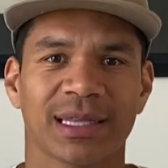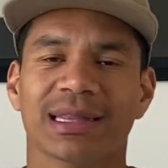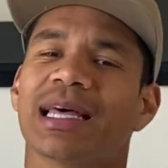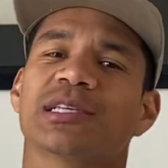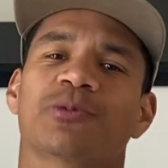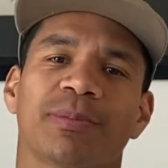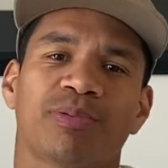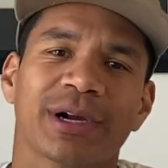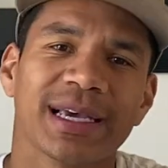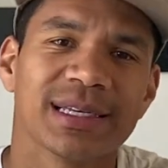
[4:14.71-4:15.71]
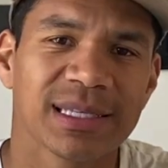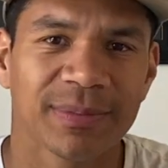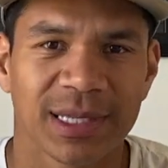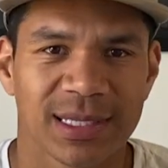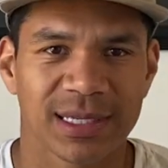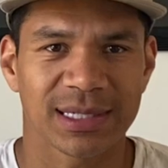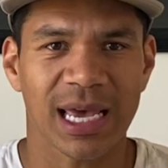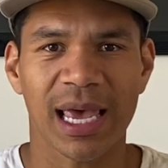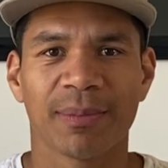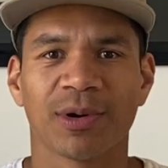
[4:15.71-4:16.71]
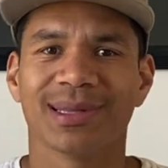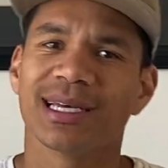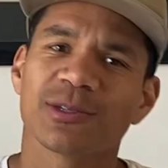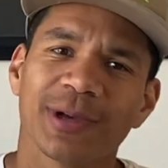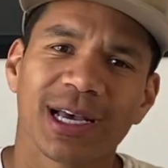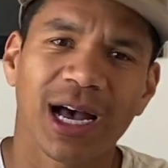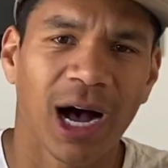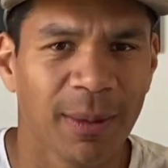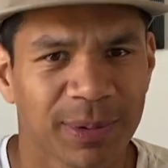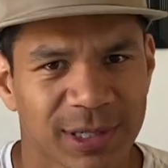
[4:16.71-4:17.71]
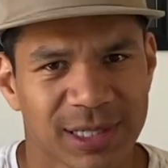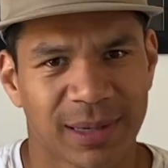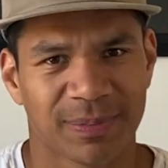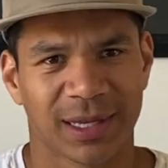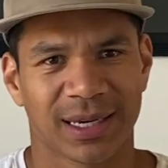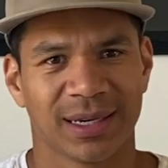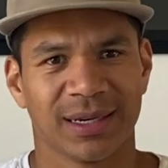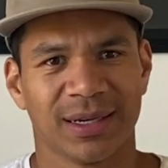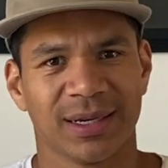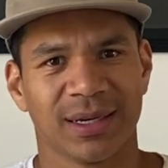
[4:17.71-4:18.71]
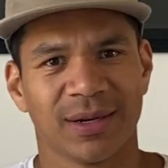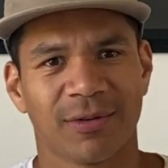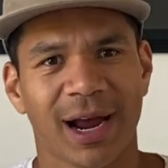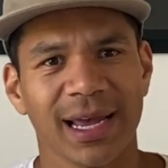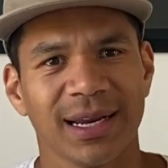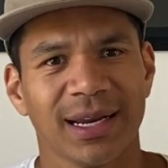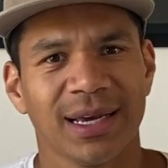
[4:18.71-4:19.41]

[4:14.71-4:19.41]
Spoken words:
unless we're bringing something to the table, unless we accomplish something, right?